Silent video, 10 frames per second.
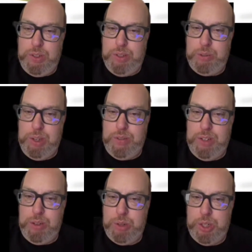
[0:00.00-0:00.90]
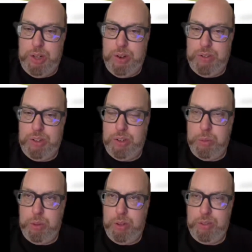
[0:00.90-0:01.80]
left we have the OG Hive Tyrant
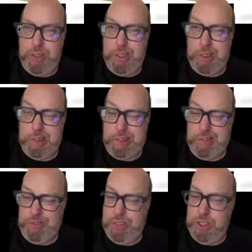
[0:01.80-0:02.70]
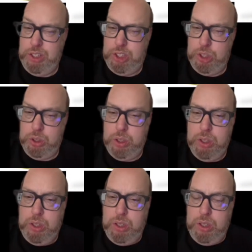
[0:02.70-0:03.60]
model, I think 3rd edition,
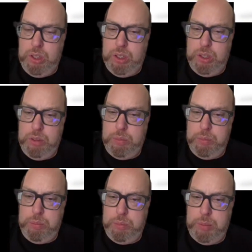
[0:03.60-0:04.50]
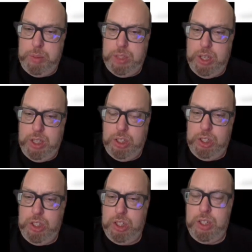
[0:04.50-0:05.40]
maybe 2nd
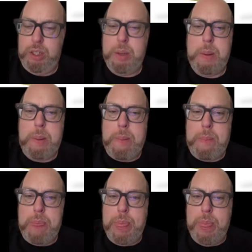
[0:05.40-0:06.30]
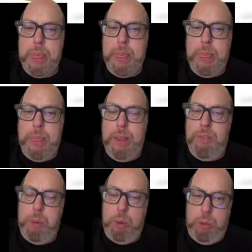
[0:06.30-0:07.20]
edition actually, and
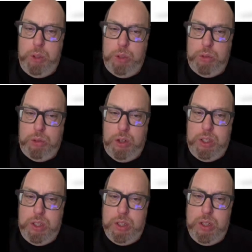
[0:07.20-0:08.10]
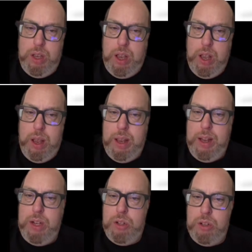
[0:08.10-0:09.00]
the modern one on the right.
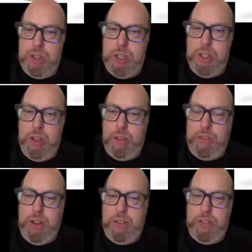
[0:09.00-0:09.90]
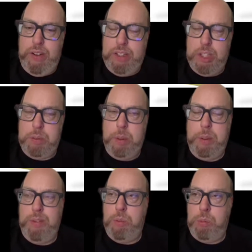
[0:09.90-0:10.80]
Interesting enough, I think this is
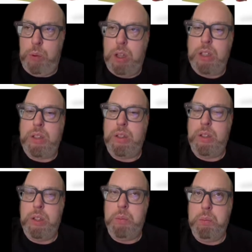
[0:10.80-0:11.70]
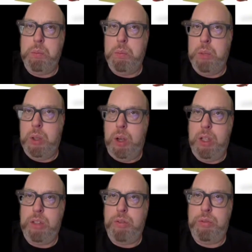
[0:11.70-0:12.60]
probably the one
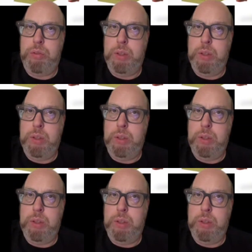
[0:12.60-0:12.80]
kind of